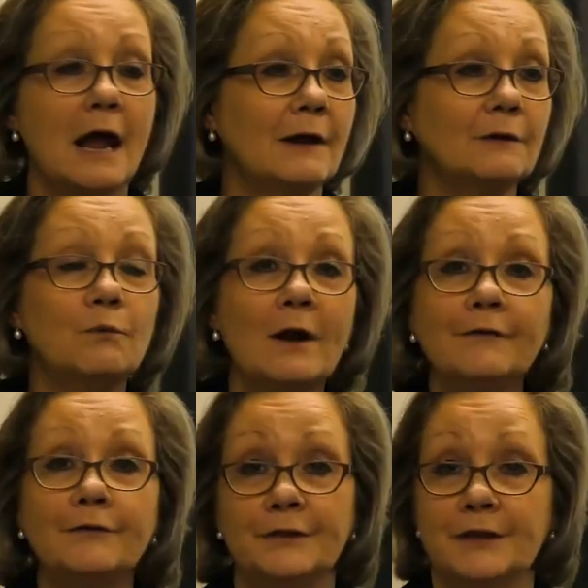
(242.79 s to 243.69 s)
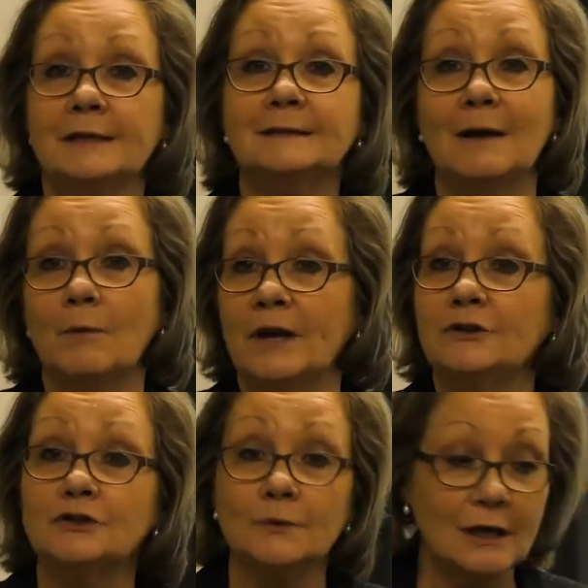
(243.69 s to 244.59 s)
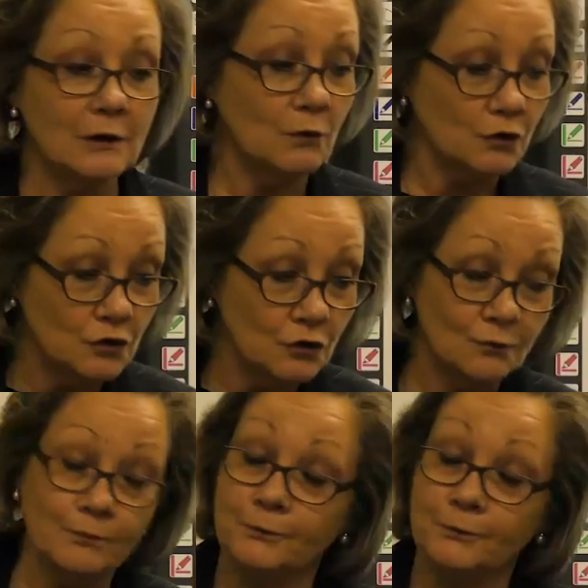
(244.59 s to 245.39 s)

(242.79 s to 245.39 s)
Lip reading: And one of the things that we're doing